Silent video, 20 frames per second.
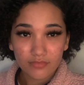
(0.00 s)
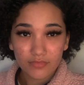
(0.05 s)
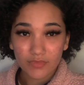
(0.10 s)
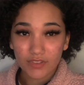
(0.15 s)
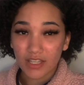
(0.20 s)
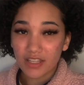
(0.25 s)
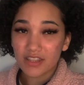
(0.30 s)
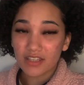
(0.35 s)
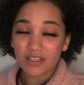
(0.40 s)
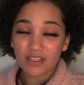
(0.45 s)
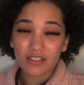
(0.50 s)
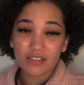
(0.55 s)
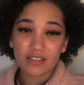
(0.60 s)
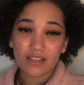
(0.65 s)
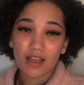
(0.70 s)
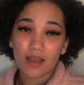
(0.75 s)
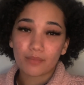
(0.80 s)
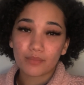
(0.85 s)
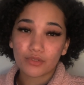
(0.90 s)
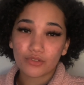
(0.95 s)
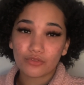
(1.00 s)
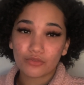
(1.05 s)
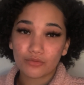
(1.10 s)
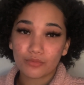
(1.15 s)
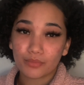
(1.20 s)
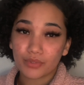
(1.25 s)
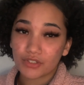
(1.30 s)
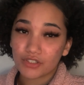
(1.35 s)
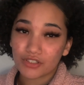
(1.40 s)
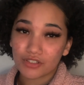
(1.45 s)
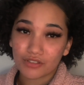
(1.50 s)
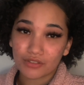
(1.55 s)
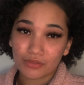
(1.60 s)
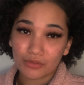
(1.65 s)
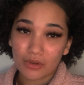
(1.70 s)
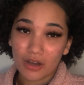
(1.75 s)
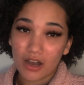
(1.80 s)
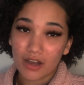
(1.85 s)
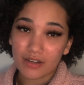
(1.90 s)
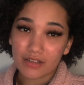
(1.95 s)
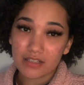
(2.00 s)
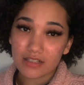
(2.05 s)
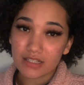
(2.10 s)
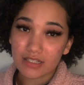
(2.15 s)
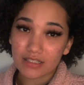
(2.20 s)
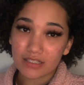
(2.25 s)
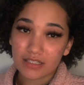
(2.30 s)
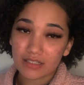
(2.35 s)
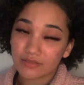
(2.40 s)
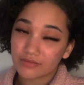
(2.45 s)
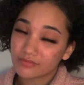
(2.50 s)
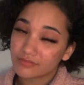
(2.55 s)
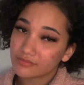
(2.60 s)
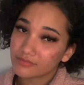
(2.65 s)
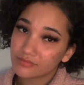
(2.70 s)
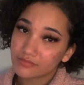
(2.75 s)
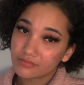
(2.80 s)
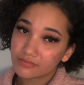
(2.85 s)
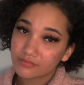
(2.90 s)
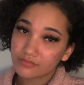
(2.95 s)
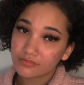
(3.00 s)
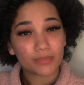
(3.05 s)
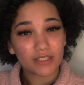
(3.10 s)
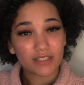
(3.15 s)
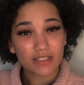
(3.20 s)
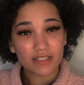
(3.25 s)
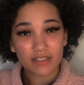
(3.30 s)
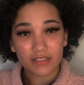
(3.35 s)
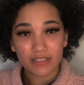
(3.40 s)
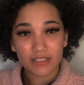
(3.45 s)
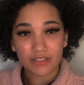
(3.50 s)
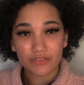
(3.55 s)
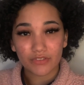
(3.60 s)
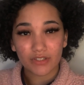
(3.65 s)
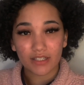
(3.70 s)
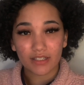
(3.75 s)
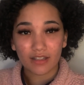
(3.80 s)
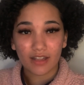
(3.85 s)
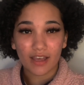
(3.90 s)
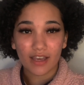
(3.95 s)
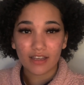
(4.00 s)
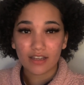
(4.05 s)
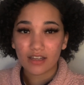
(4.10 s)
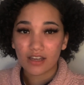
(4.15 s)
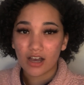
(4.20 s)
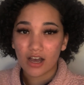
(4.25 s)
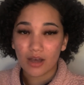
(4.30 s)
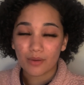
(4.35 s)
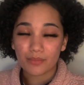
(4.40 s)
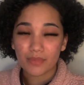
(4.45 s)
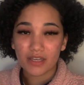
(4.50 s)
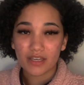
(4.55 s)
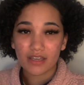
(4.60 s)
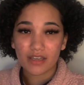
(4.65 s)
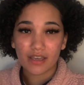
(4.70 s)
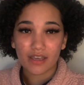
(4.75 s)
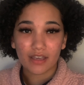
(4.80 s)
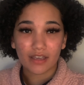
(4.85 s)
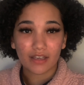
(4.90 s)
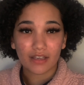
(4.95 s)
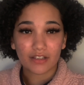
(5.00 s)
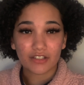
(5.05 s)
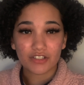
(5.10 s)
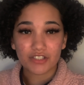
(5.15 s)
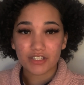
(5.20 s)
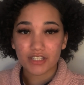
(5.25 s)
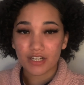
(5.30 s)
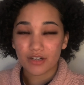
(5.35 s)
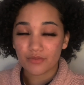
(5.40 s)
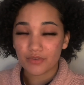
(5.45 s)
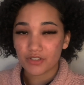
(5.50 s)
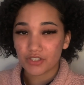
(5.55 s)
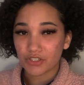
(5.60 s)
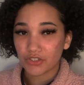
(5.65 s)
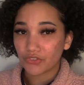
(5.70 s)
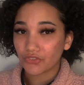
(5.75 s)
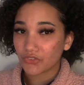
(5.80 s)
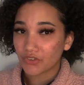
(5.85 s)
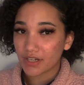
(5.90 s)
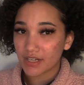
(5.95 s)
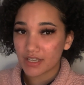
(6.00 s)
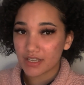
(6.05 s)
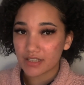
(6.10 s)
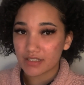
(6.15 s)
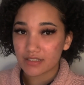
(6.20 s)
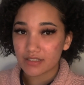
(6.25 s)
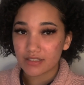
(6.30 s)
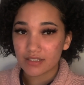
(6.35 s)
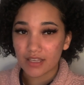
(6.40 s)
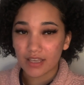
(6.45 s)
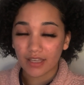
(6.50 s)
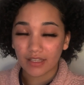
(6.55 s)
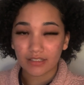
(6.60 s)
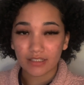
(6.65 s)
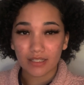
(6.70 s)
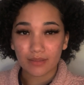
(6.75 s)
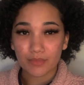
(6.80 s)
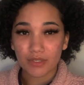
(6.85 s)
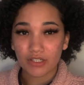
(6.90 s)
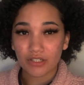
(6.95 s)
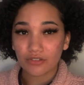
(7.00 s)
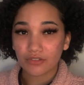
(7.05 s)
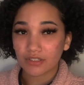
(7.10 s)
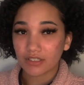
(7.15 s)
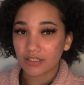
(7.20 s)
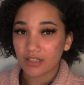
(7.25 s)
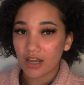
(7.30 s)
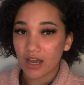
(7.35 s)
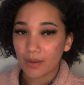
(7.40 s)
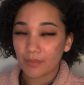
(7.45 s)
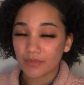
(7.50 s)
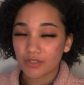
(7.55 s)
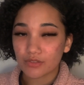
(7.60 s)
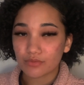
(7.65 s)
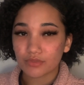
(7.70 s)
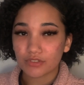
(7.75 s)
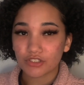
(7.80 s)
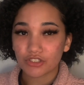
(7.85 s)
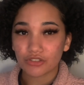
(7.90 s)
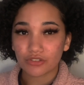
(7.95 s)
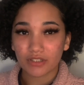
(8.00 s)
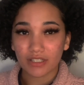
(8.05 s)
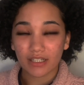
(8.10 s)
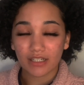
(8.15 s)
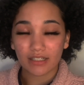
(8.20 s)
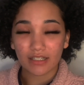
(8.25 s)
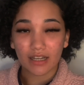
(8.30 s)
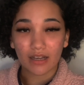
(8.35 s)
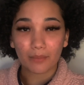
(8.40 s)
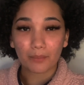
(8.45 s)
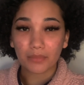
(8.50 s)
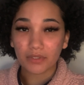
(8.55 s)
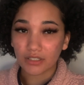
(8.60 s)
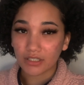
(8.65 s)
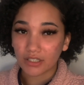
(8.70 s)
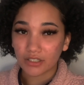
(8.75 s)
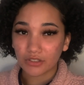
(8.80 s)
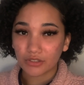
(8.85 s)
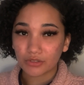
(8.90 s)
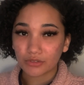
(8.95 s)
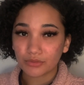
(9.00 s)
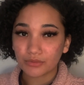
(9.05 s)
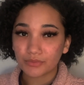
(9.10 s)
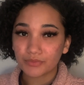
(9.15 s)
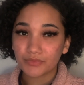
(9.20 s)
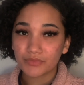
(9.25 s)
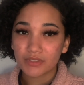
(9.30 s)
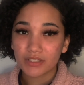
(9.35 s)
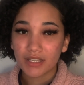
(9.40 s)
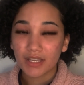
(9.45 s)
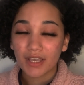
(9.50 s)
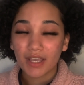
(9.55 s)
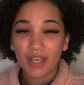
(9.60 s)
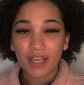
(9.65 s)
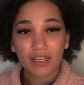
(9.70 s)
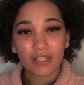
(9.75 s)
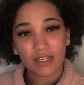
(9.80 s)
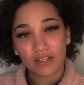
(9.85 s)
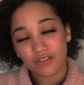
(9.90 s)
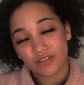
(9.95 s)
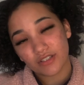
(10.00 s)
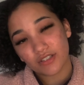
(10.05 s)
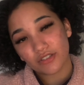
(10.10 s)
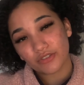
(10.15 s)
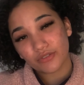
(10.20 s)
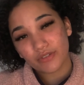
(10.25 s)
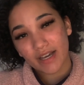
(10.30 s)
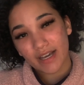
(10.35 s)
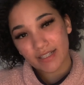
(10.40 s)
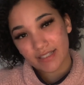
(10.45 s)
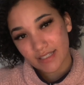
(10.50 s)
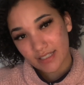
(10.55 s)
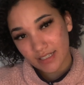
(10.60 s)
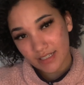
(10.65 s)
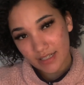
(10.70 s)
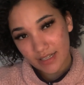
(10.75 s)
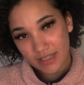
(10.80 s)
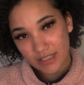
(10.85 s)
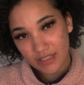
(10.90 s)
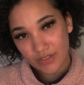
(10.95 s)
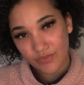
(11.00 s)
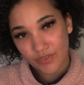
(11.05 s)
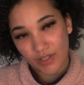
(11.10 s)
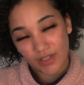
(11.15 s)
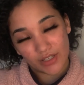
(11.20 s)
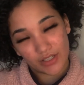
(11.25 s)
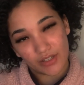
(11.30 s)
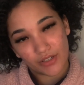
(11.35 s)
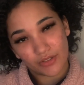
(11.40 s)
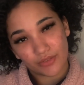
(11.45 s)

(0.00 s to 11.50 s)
nothing can stop you but you, honestly. Please leave a like, comment, and share with your friends, and let me know in the comments what you think down below. And I'll see you guys in the next video.